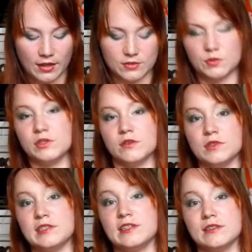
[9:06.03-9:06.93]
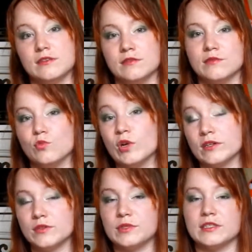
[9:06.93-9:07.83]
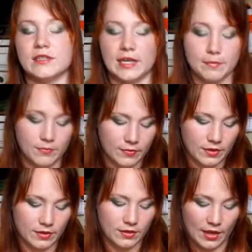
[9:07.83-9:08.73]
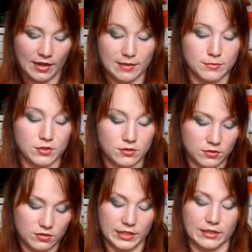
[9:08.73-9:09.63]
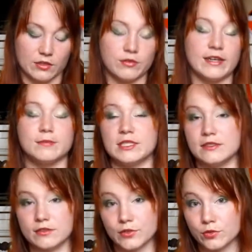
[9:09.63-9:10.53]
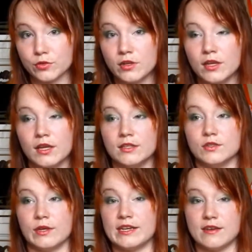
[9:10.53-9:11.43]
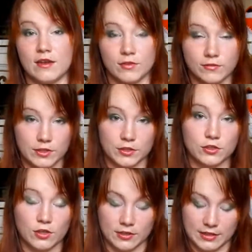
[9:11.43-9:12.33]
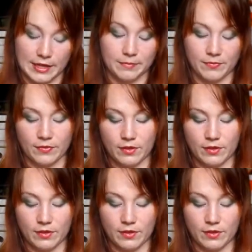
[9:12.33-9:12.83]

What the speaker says: So you can only knit 1 clue at a time, and I'm like incredibly slow, so I never finish on time.